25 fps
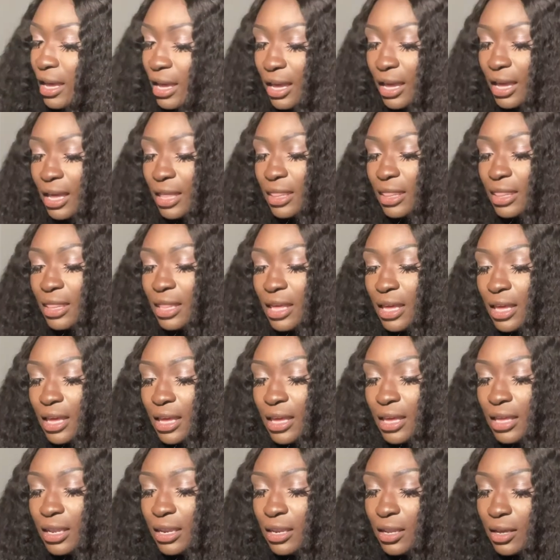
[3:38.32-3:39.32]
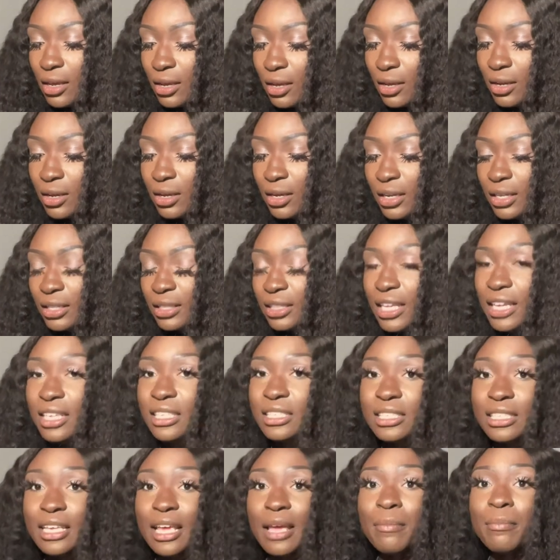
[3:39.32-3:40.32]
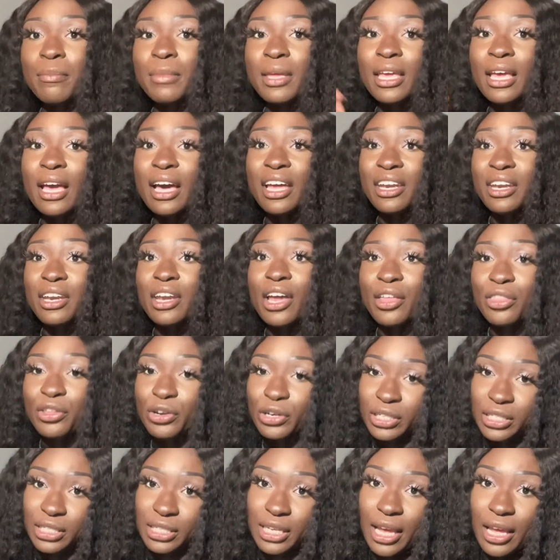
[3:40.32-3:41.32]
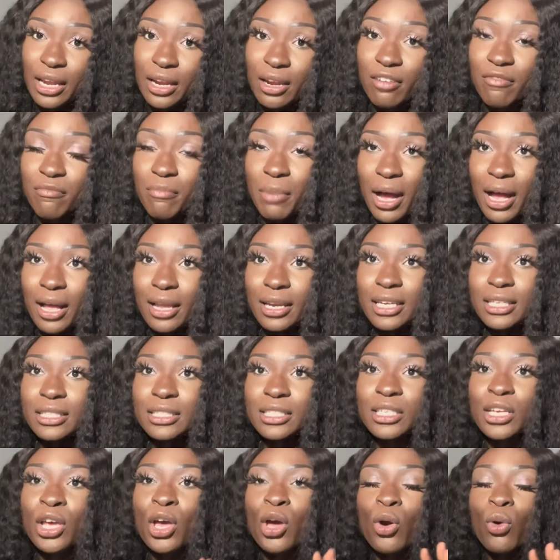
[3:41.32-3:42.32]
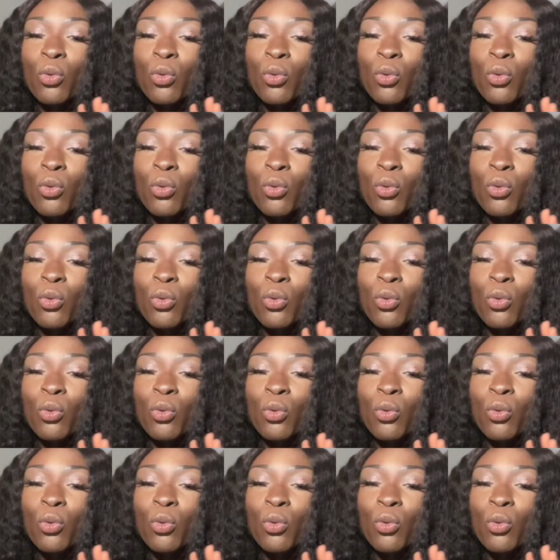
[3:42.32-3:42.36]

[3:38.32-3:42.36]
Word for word: And then they sent me another set of bonnets,